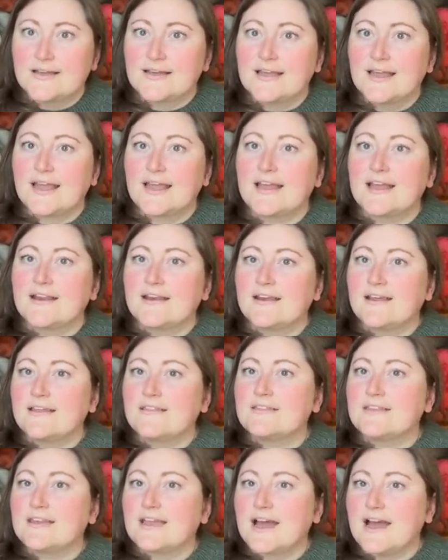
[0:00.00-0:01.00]
and
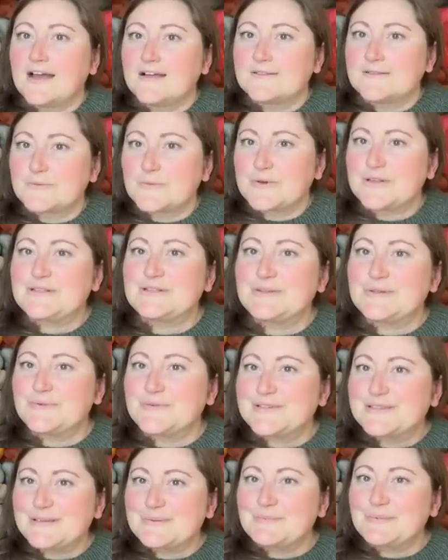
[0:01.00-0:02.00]
the hats went to the
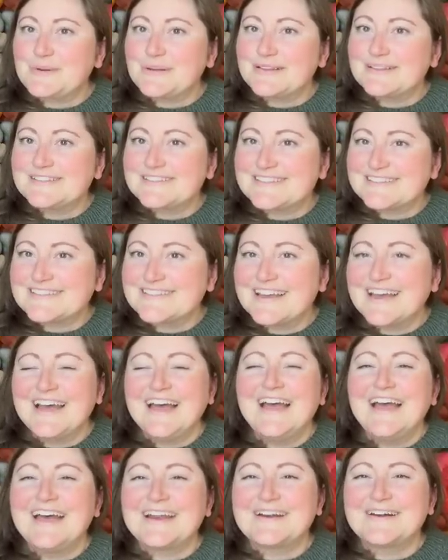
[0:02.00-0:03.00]
recipients.
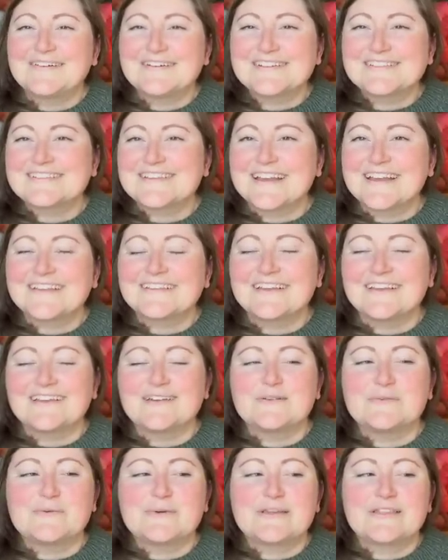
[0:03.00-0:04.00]
And I always say, like,
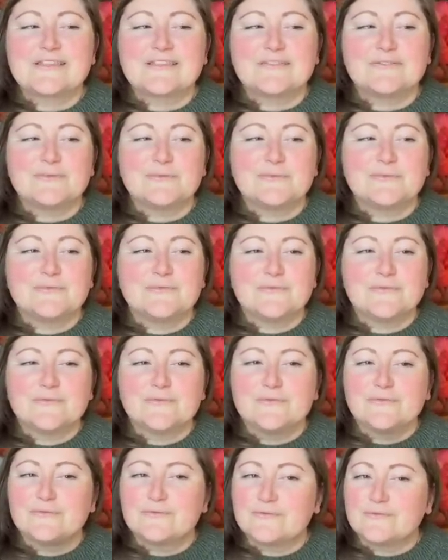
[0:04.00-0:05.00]
with
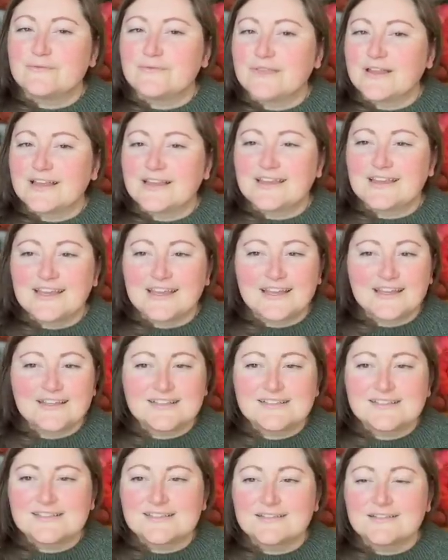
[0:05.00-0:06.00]
like
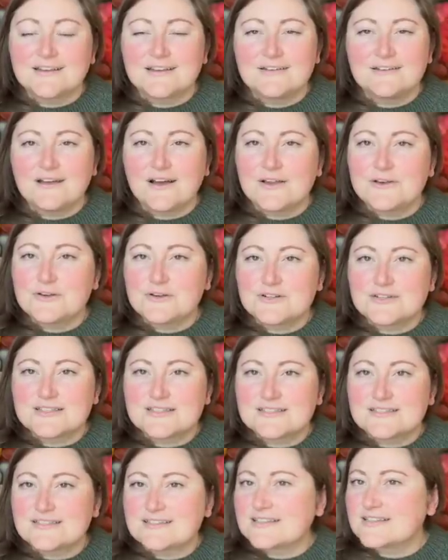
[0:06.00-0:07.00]
kids like under
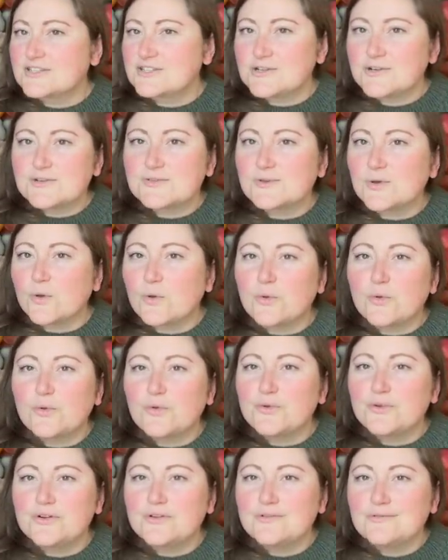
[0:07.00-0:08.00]
6 years
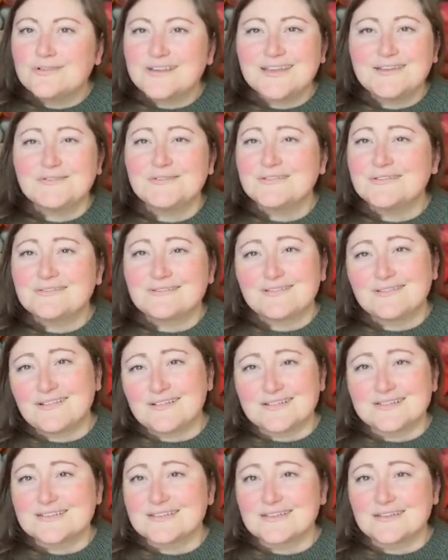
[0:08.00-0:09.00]
old, even
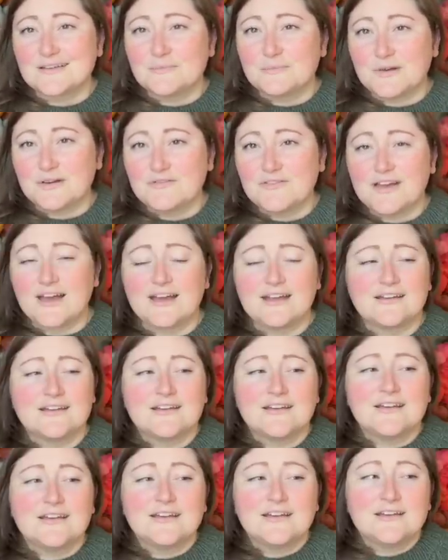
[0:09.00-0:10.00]
honestly above that,
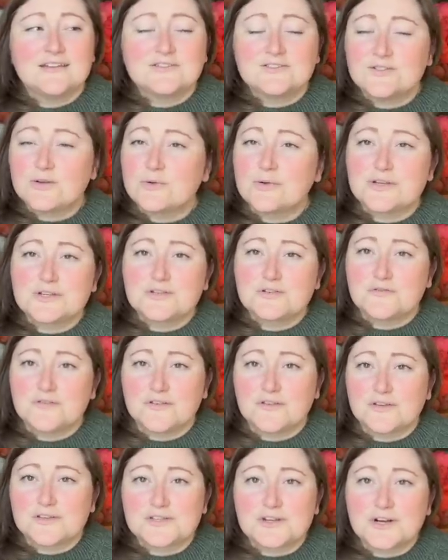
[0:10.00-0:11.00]
don't get your
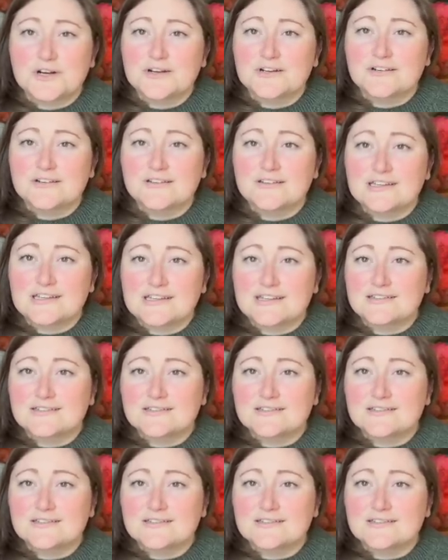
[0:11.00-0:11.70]
feelings hurt. Like,